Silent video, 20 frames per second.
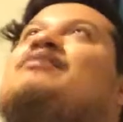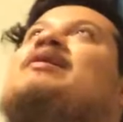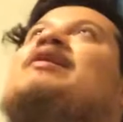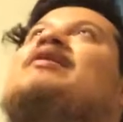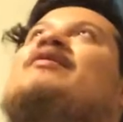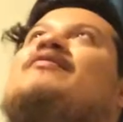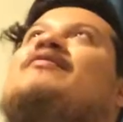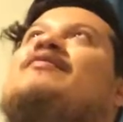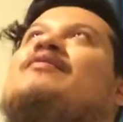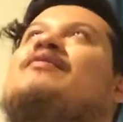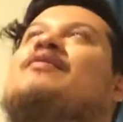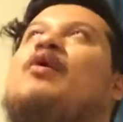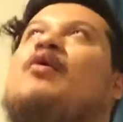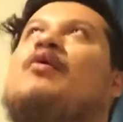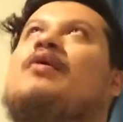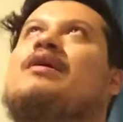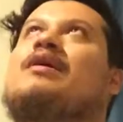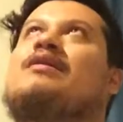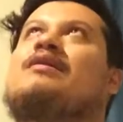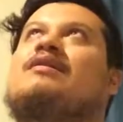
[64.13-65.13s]
about
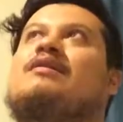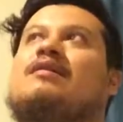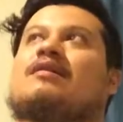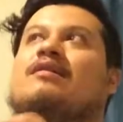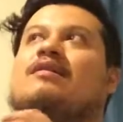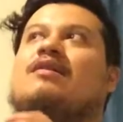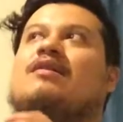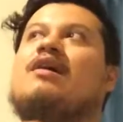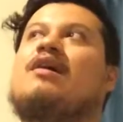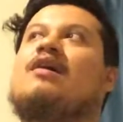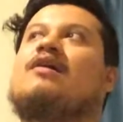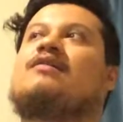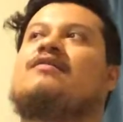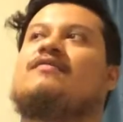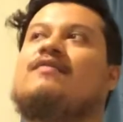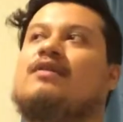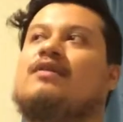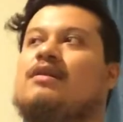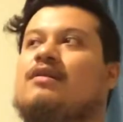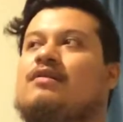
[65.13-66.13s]
going to
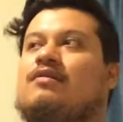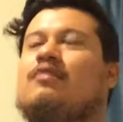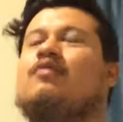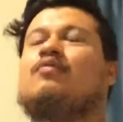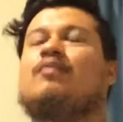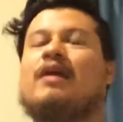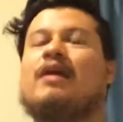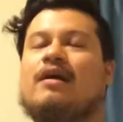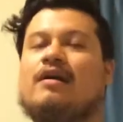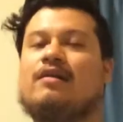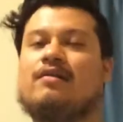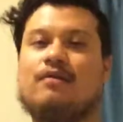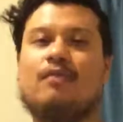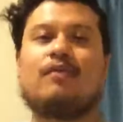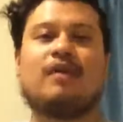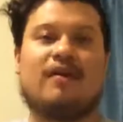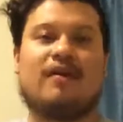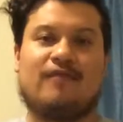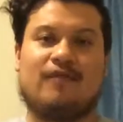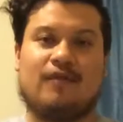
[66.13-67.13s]
Knoxville, let's do
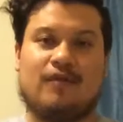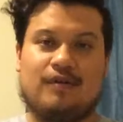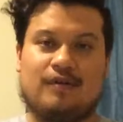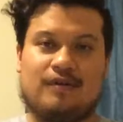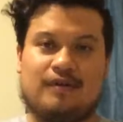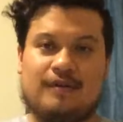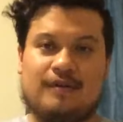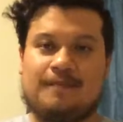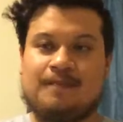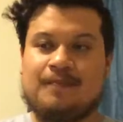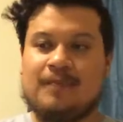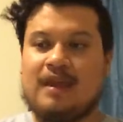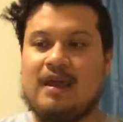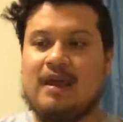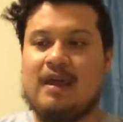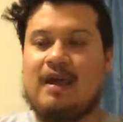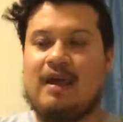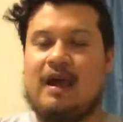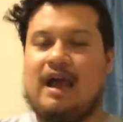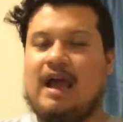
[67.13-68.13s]
that first.
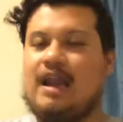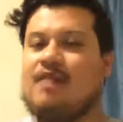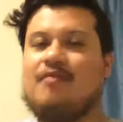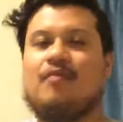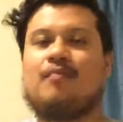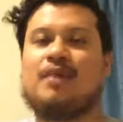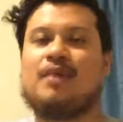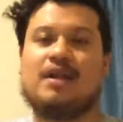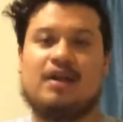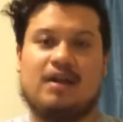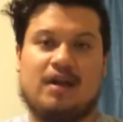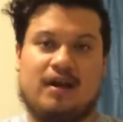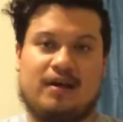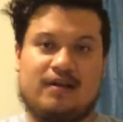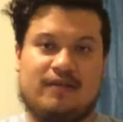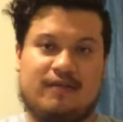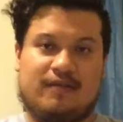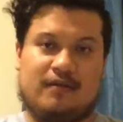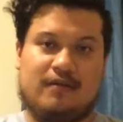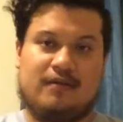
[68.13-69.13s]
I've never been to
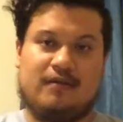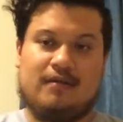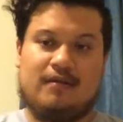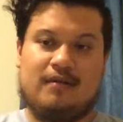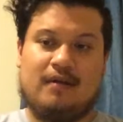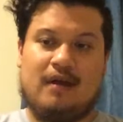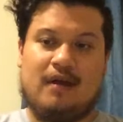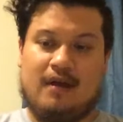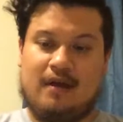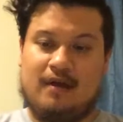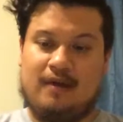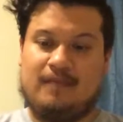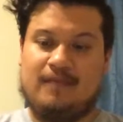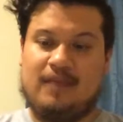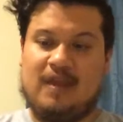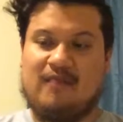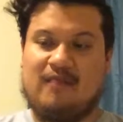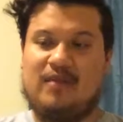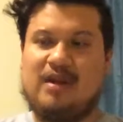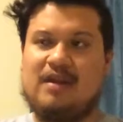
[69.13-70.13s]
Knoxville.
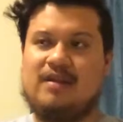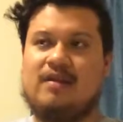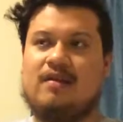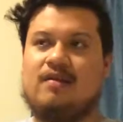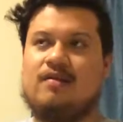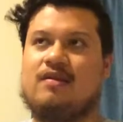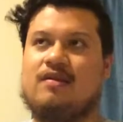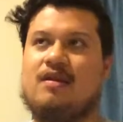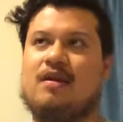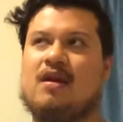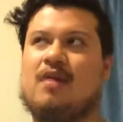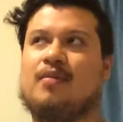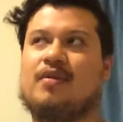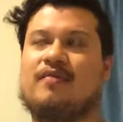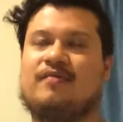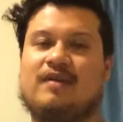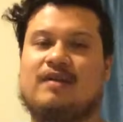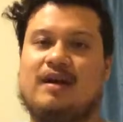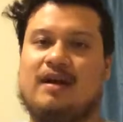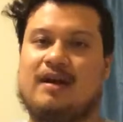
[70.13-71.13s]
I've been to Tennessee a couple
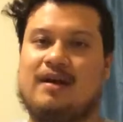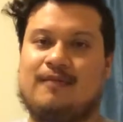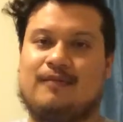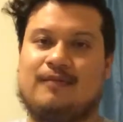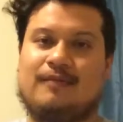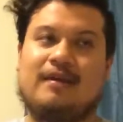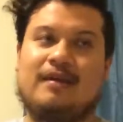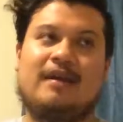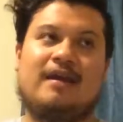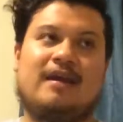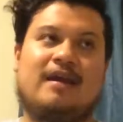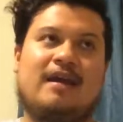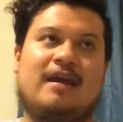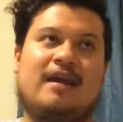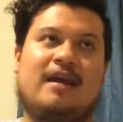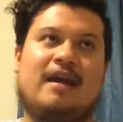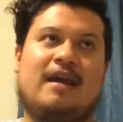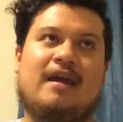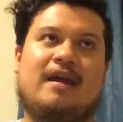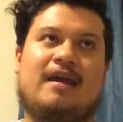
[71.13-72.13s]
of times,
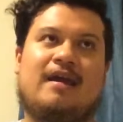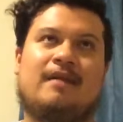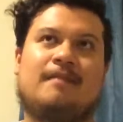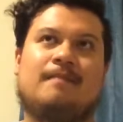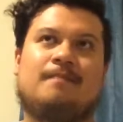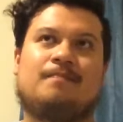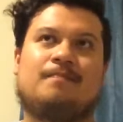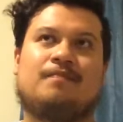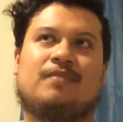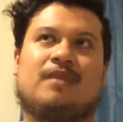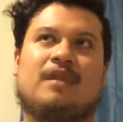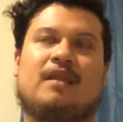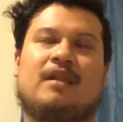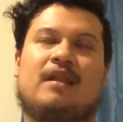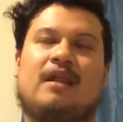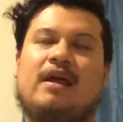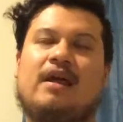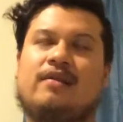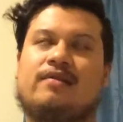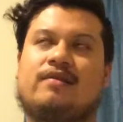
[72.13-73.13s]
and the
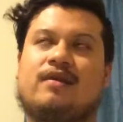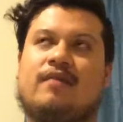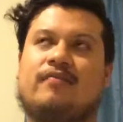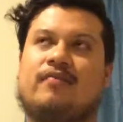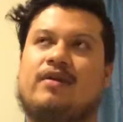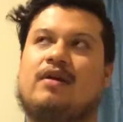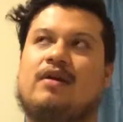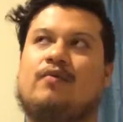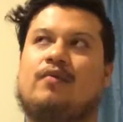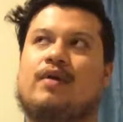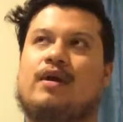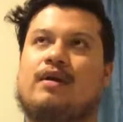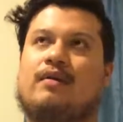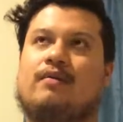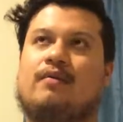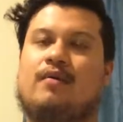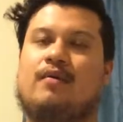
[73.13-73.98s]
last time that I went,